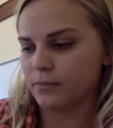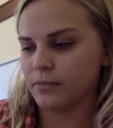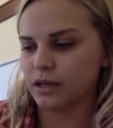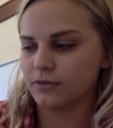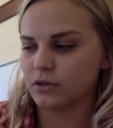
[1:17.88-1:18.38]

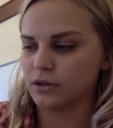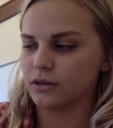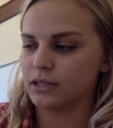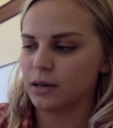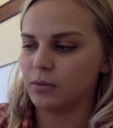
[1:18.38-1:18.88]
It gives you a
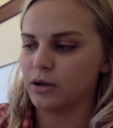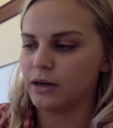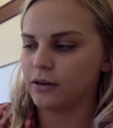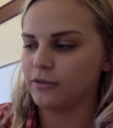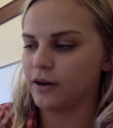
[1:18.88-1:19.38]
little table on
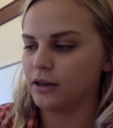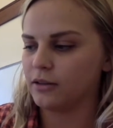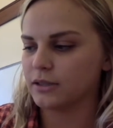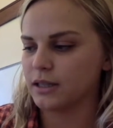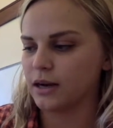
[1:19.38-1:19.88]
how to find
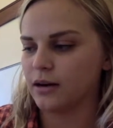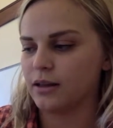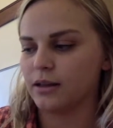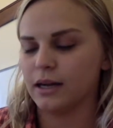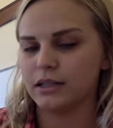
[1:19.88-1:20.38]
those there,
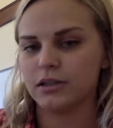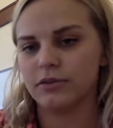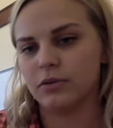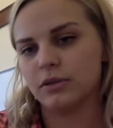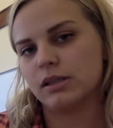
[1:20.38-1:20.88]
and then that's your
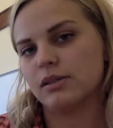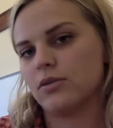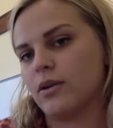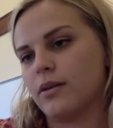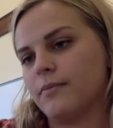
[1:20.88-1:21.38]
fluency
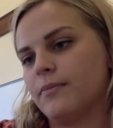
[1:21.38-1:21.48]
score.